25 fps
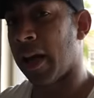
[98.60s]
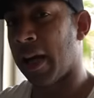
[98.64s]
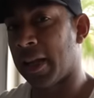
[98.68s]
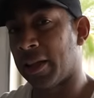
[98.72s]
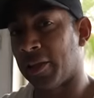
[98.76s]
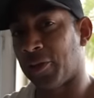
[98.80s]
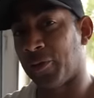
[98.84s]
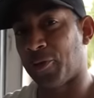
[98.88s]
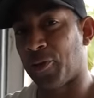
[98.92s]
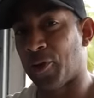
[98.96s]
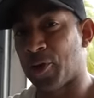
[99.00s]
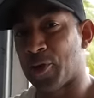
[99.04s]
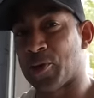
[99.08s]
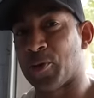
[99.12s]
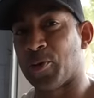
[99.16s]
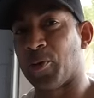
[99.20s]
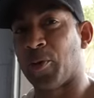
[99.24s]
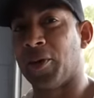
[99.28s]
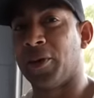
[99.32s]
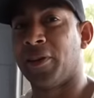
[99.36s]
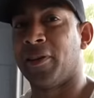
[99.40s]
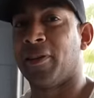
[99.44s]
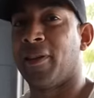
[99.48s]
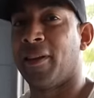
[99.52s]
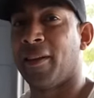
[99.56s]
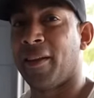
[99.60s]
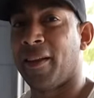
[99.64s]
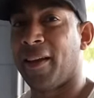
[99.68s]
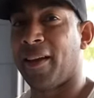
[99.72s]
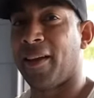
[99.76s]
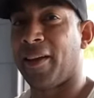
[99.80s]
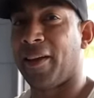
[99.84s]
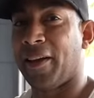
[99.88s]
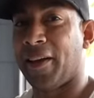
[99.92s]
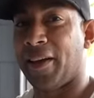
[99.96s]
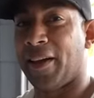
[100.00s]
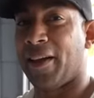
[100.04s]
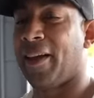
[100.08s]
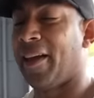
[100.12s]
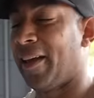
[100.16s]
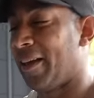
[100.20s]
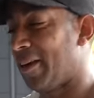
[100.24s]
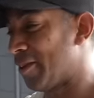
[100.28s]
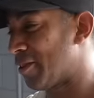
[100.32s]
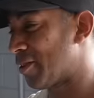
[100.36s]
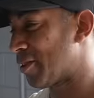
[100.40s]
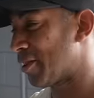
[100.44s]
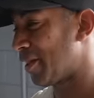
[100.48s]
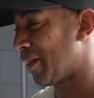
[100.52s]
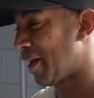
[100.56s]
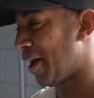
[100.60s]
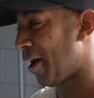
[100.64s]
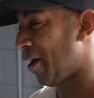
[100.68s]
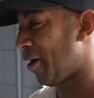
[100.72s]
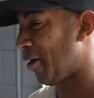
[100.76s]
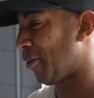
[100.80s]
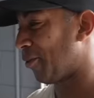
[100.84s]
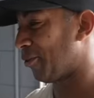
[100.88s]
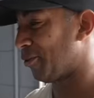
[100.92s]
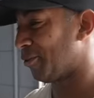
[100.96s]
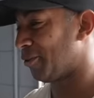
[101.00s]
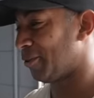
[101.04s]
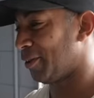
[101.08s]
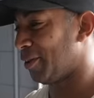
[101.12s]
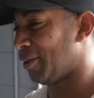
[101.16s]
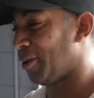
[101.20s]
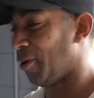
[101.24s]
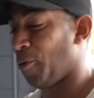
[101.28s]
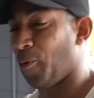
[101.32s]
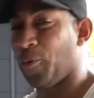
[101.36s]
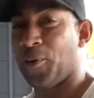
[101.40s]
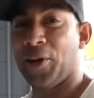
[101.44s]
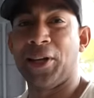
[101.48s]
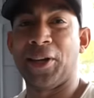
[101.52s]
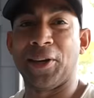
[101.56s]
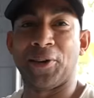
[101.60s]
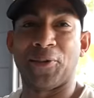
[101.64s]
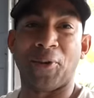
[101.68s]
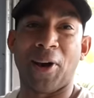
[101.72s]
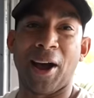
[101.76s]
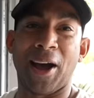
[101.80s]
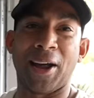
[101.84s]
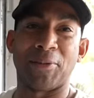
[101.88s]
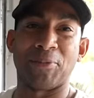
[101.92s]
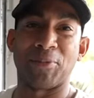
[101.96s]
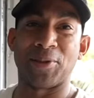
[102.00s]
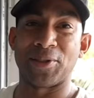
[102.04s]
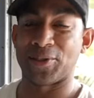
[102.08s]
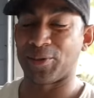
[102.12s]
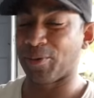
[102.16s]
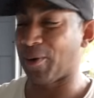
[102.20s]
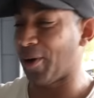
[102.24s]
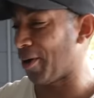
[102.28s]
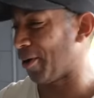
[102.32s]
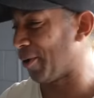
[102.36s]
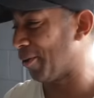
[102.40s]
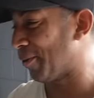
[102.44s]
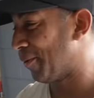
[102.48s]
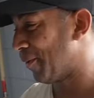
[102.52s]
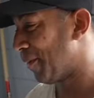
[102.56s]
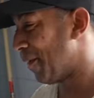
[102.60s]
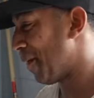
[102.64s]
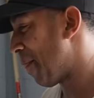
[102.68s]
got the first one and see how, you know, we can ride them as well.